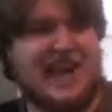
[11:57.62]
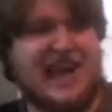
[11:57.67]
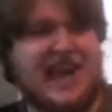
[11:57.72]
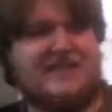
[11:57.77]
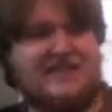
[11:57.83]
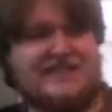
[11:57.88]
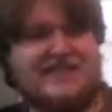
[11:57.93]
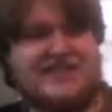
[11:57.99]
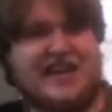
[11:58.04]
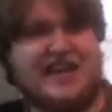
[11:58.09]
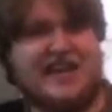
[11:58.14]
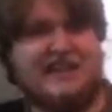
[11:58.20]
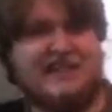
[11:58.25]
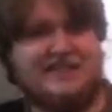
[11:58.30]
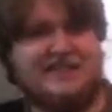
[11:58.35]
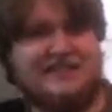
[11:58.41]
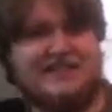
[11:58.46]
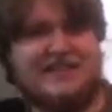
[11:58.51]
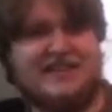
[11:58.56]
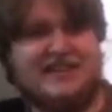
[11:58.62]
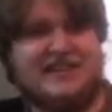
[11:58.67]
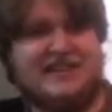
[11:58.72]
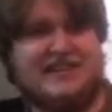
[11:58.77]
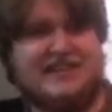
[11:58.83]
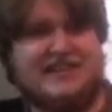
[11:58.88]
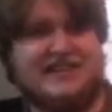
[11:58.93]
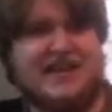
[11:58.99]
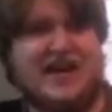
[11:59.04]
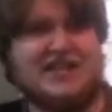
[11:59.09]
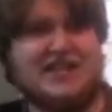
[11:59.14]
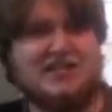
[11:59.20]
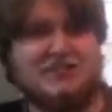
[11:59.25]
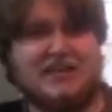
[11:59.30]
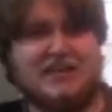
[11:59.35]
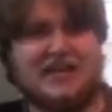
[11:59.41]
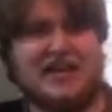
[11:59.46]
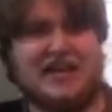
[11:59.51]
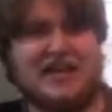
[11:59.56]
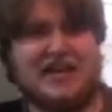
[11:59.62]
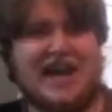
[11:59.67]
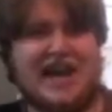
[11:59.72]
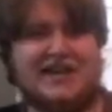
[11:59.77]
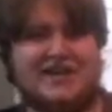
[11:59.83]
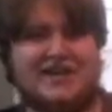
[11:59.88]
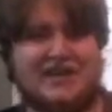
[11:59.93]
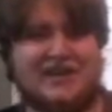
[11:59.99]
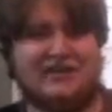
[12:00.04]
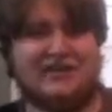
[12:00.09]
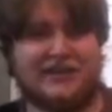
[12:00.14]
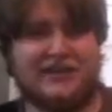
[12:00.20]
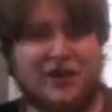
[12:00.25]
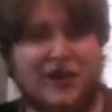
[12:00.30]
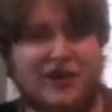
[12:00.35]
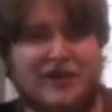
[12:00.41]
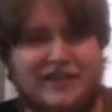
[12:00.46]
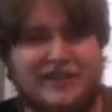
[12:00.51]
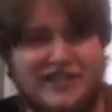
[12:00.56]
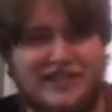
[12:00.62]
and not what they had to begin with, gauntlets and